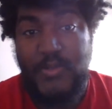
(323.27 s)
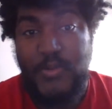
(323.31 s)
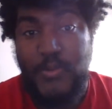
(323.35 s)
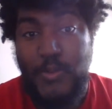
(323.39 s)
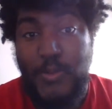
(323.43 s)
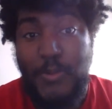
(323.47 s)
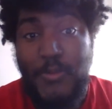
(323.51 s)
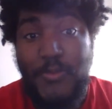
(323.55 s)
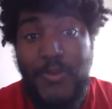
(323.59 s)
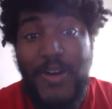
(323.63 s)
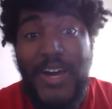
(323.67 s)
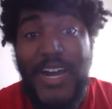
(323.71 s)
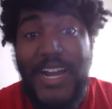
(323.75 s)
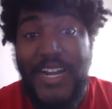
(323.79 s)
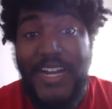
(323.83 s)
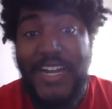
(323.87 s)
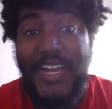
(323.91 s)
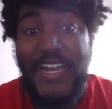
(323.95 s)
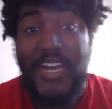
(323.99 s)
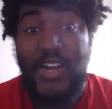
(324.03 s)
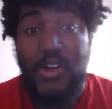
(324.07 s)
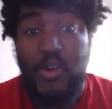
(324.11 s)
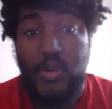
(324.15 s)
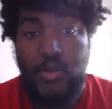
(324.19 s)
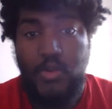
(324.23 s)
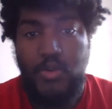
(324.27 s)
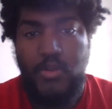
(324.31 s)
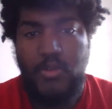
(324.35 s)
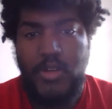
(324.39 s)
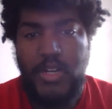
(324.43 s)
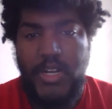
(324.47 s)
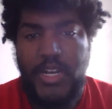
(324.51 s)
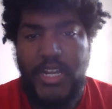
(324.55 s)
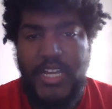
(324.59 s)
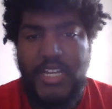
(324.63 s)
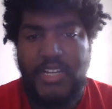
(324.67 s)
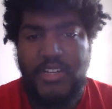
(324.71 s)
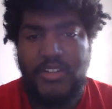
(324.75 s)
We'll find out who the
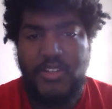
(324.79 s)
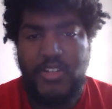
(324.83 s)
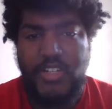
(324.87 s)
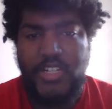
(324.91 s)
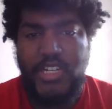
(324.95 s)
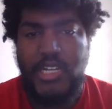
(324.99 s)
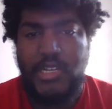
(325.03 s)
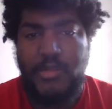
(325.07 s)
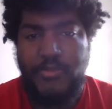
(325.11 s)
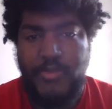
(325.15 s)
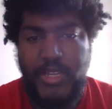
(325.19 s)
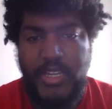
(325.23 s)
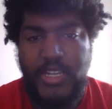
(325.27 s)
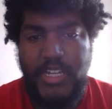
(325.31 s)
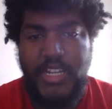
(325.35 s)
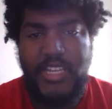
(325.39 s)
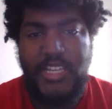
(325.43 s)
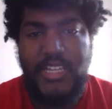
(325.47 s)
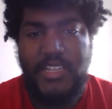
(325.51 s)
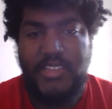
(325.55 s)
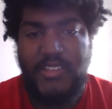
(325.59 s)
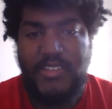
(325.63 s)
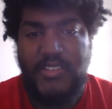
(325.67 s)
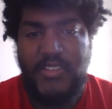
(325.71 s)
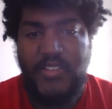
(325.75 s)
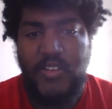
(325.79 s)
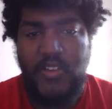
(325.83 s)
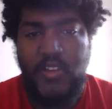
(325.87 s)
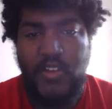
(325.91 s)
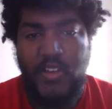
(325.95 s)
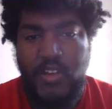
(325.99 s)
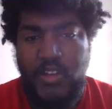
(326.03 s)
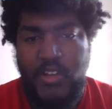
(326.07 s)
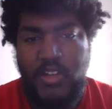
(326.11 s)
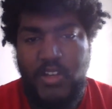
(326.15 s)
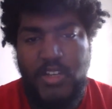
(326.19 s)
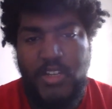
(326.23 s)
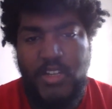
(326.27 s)
national champion is
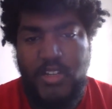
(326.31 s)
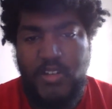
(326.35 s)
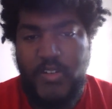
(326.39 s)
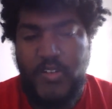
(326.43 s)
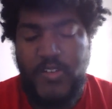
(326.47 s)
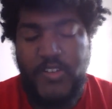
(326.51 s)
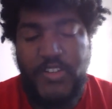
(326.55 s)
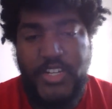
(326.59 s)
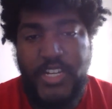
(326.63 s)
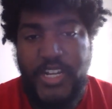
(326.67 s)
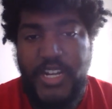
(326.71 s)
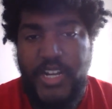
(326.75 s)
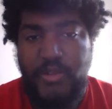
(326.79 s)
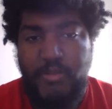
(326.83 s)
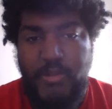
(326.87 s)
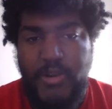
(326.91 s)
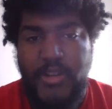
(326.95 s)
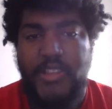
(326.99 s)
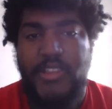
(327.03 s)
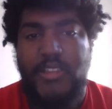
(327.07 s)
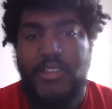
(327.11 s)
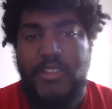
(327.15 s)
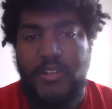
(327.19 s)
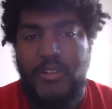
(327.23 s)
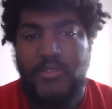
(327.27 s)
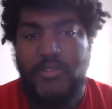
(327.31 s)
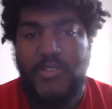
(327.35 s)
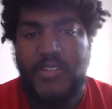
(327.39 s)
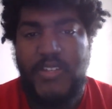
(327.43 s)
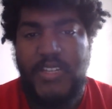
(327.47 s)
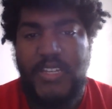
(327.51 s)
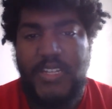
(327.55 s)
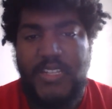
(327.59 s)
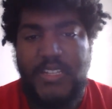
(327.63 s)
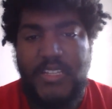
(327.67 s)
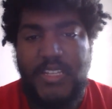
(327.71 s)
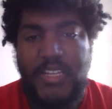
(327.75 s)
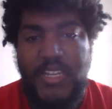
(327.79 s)
on January the
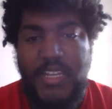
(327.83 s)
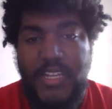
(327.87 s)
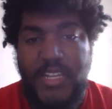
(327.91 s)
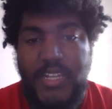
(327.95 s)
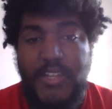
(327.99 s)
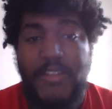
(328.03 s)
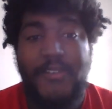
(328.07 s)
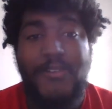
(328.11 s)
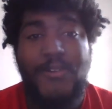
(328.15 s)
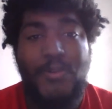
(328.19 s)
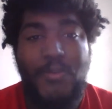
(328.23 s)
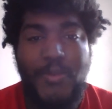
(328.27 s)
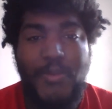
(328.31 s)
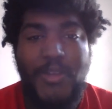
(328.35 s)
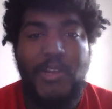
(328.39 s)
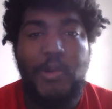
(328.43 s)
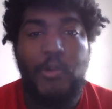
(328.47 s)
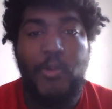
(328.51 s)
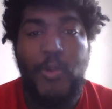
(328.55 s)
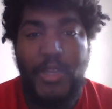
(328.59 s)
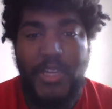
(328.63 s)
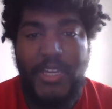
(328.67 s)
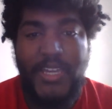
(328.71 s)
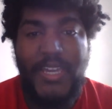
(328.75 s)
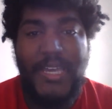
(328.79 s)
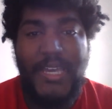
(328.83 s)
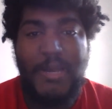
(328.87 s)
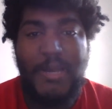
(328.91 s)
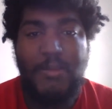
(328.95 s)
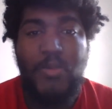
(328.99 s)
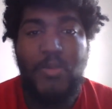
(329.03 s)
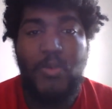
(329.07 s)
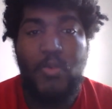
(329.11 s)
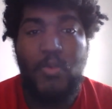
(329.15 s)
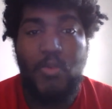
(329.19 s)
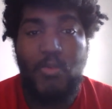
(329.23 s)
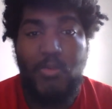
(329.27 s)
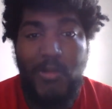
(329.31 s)
13th. And there will be a recap
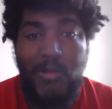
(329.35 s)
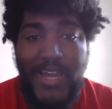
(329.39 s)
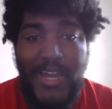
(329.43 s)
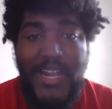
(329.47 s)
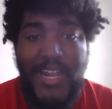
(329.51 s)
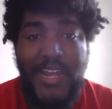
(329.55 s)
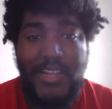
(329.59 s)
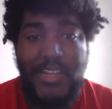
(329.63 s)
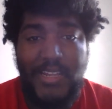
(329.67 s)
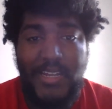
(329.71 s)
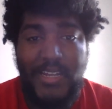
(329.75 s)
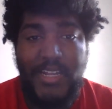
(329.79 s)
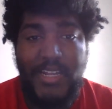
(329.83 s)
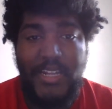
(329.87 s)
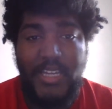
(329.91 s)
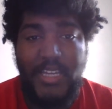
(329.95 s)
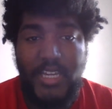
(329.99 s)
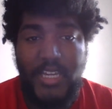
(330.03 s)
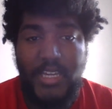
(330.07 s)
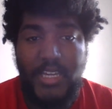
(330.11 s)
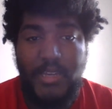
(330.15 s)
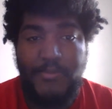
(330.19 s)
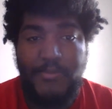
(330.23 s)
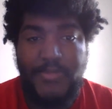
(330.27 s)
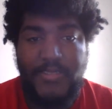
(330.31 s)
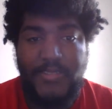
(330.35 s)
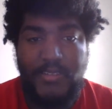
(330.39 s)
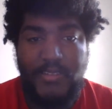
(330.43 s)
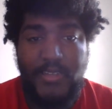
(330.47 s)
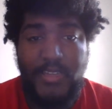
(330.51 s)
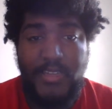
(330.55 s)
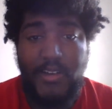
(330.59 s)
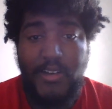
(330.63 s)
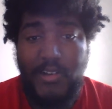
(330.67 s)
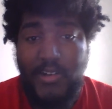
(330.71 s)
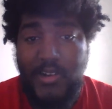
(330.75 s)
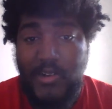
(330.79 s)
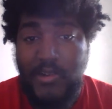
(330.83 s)
right after that game. So
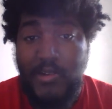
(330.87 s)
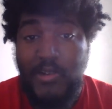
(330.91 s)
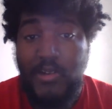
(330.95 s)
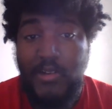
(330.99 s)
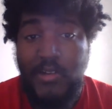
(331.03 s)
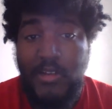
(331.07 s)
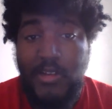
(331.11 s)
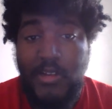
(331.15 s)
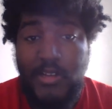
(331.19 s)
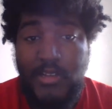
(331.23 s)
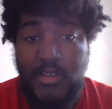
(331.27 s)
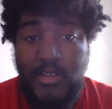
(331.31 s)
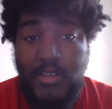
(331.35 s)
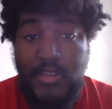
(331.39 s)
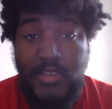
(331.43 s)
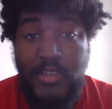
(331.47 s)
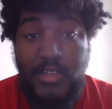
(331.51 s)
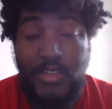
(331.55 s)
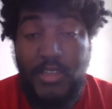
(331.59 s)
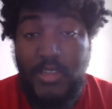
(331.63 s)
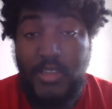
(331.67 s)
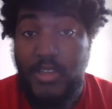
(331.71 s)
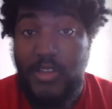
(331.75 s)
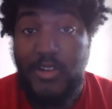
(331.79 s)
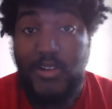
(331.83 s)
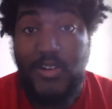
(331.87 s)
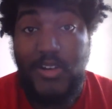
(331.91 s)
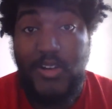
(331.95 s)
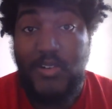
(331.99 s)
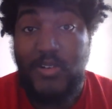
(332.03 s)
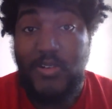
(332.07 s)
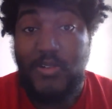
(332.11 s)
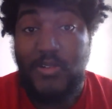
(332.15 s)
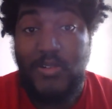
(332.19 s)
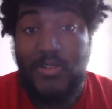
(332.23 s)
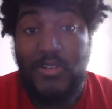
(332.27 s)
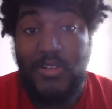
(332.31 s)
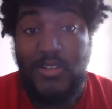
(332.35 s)
y'all,
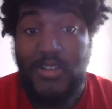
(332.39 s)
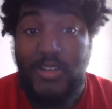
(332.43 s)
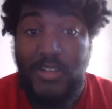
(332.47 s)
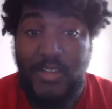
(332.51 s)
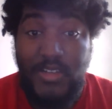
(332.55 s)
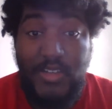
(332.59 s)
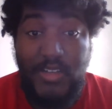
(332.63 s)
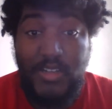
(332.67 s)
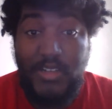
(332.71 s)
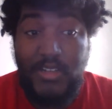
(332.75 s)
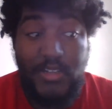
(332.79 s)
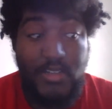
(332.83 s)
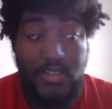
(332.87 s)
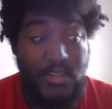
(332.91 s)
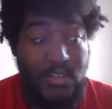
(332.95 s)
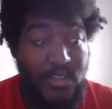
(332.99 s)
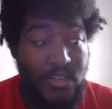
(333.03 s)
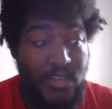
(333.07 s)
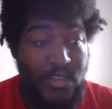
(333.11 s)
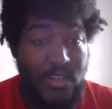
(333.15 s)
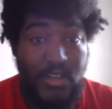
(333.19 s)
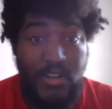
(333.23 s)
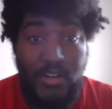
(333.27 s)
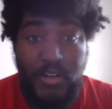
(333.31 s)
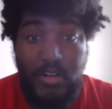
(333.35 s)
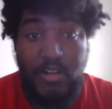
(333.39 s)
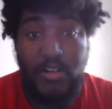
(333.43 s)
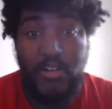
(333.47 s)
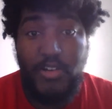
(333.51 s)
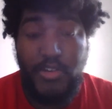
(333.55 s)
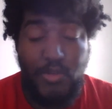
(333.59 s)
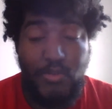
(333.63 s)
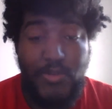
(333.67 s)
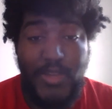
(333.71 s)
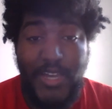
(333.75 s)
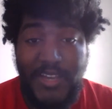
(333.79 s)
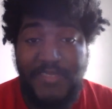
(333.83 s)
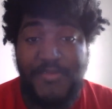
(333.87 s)
y'all, are
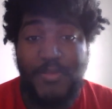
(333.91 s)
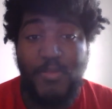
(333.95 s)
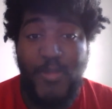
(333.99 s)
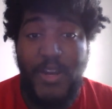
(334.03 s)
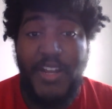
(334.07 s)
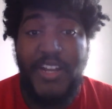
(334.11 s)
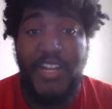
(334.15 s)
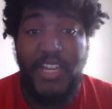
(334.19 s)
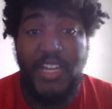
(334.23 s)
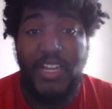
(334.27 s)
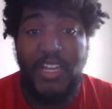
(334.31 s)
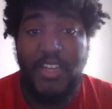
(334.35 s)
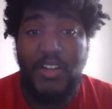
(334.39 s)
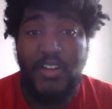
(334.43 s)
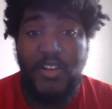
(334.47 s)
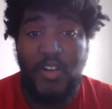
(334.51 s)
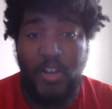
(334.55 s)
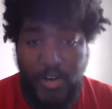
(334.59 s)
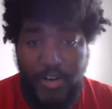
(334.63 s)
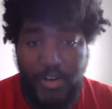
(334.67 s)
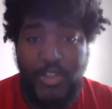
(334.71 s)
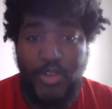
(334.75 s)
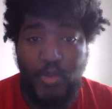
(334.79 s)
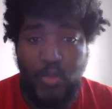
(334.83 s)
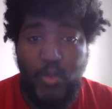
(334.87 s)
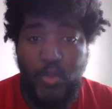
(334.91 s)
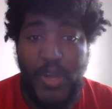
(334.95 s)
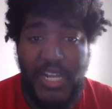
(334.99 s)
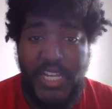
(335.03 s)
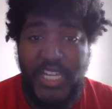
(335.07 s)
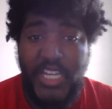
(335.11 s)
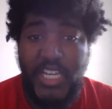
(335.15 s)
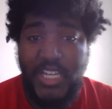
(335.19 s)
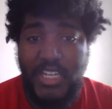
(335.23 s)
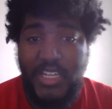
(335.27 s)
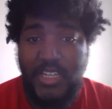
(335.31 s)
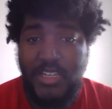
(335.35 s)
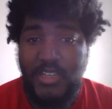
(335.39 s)
you guys ready? Are you
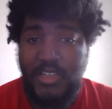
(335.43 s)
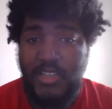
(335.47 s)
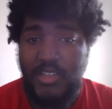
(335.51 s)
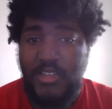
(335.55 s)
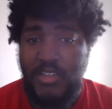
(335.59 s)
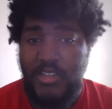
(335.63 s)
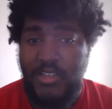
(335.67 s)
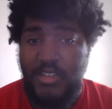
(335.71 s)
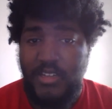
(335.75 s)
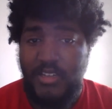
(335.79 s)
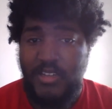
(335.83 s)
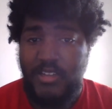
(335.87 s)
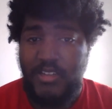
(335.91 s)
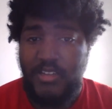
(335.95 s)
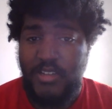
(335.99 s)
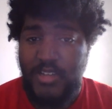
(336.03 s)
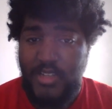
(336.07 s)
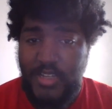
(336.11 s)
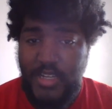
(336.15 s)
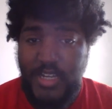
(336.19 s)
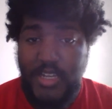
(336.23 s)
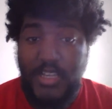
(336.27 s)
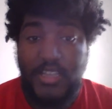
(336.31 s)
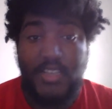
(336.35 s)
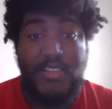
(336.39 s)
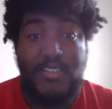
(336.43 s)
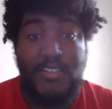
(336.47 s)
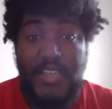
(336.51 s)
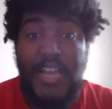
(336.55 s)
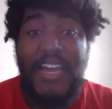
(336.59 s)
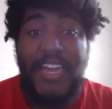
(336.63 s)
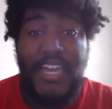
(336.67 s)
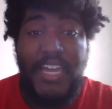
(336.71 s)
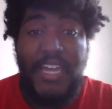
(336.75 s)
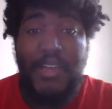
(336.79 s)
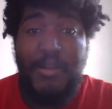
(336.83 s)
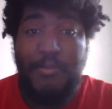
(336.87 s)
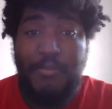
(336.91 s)
ready? Because
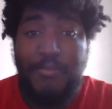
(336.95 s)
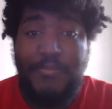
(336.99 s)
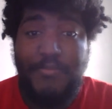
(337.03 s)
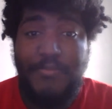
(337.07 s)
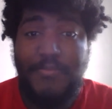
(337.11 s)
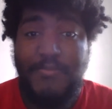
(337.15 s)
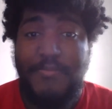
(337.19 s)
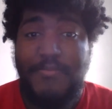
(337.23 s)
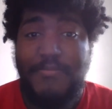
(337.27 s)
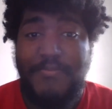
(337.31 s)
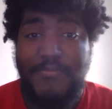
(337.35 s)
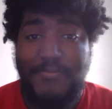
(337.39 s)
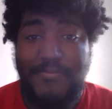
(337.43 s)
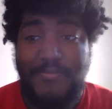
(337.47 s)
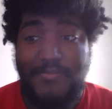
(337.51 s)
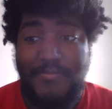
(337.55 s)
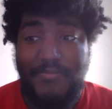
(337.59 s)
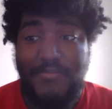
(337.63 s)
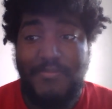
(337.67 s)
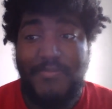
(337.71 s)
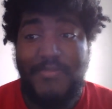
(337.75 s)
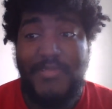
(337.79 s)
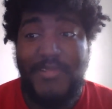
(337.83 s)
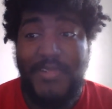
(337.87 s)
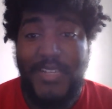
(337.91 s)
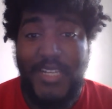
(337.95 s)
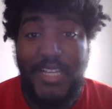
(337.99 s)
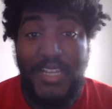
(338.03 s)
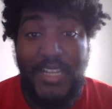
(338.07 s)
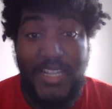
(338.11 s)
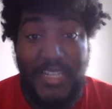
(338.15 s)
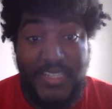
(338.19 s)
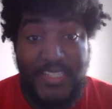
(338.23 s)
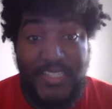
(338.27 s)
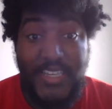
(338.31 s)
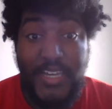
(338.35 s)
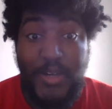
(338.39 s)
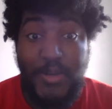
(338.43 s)
I am.
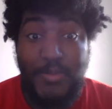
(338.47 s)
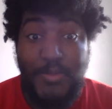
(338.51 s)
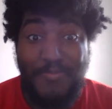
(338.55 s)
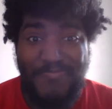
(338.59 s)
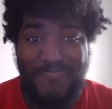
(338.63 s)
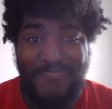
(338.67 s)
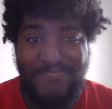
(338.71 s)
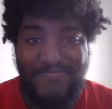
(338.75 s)
Let's go.